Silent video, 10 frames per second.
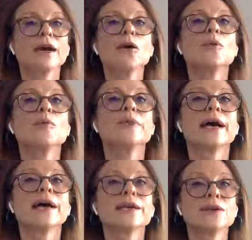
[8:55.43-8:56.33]
I hope
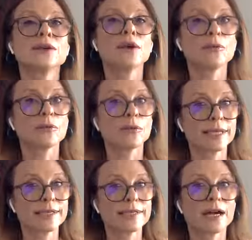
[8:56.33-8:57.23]
that,
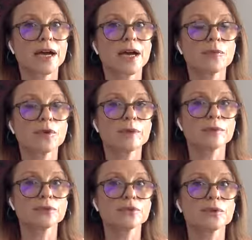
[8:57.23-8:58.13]
in time we'll be
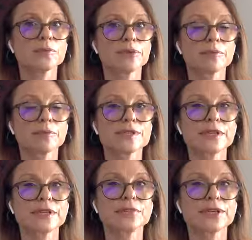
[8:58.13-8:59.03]
able to do a proper
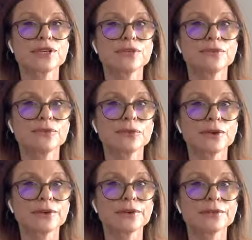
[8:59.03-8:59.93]
celebration
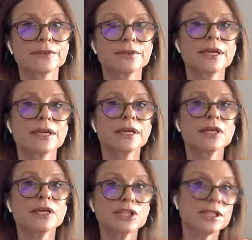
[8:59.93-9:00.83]
for you.
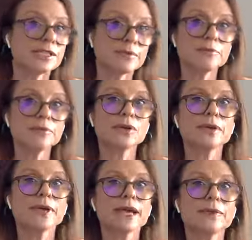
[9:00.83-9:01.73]
She seemed to be
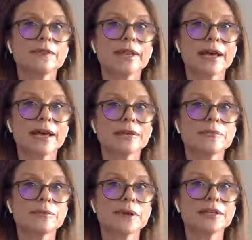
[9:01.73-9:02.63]
okay with that,
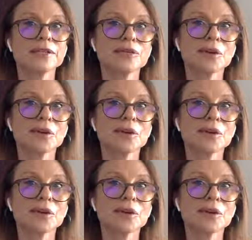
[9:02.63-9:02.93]
but,